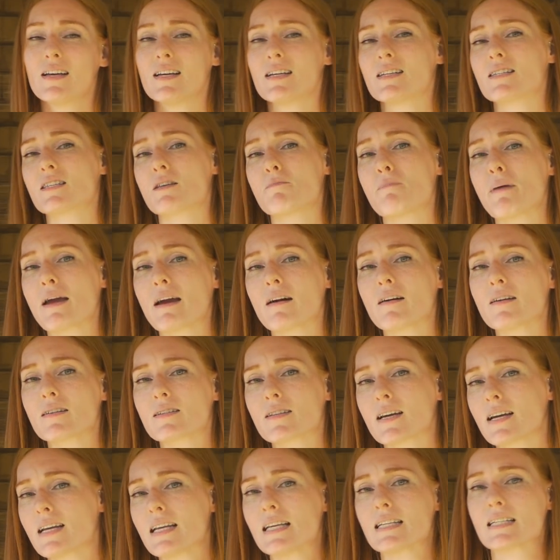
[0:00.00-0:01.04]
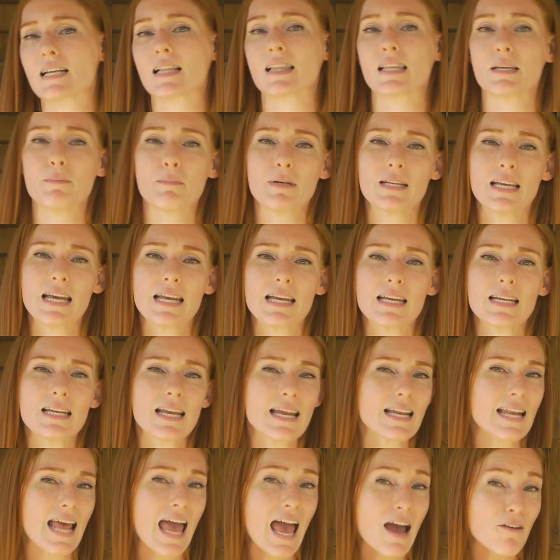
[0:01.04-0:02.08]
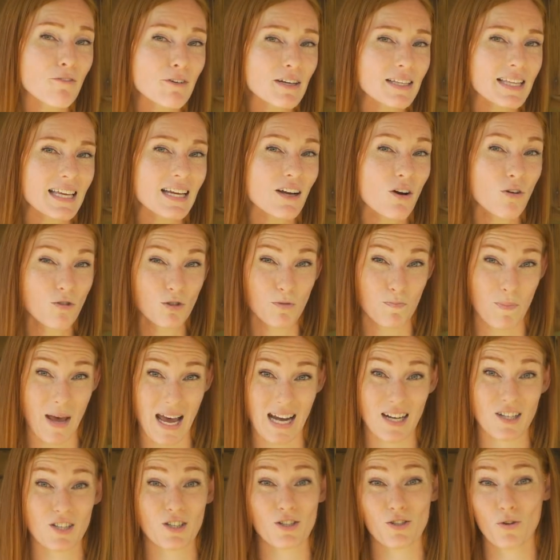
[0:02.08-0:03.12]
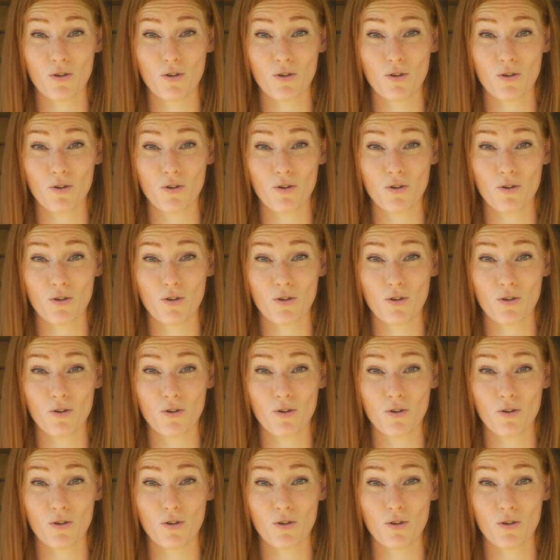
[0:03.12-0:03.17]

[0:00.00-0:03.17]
is the parasite is eliminated and everything goes back to